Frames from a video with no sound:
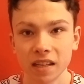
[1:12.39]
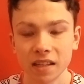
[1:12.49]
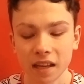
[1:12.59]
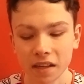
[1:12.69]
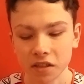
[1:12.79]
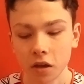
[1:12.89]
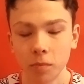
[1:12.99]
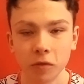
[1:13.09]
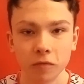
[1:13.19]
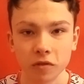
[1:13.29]
And they had a
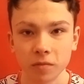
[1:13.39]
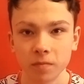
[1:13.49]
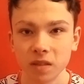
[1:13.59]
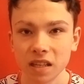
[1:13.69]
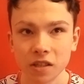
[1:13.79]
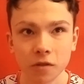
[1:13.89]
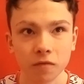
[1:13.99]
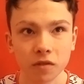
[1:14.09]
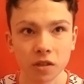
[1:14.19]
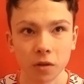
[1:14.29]
couple of res-
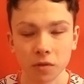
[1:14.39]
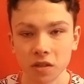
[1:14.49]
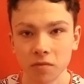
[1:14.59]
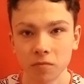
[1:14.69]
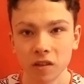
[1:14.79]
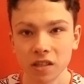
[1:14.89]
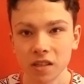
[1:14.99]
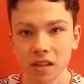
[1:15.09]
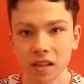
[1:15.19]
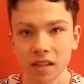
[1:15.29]
decent results
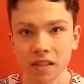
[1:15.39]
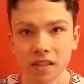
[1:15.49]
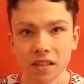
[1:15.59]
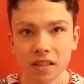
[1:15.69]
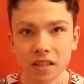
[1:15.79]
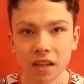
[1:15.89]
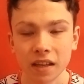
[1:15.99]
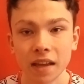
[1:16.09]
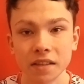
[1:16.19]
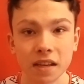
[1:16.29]
recently
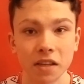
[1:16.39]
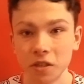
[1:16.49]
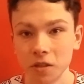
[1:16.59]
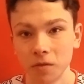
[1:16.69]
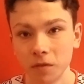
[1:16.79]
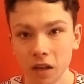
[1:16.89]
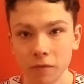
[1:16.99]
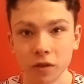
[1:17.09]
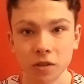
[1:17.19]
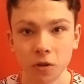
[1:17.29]
against Aston
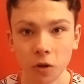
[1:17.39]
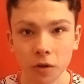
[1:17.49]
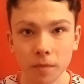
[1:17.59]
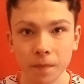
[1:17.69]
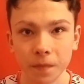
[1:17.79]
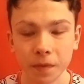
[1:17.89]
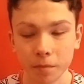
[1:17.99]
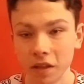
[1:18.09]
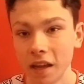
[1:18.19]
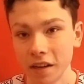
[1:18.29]
Villa and Tottenham,
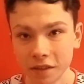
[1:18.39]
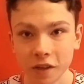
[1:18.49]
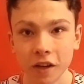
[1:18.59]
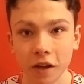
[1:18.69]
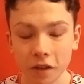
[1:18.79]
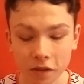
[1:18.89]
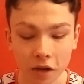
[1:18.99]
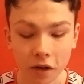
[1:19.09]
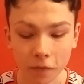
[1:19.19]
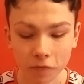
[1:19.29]
but then an-
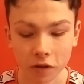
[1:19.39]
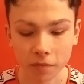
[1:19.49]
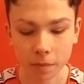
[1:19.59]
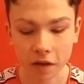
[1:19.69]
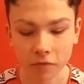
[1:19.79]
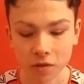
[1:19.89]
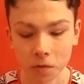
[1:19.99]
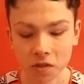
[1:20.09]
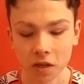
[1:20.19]
another run of bad results.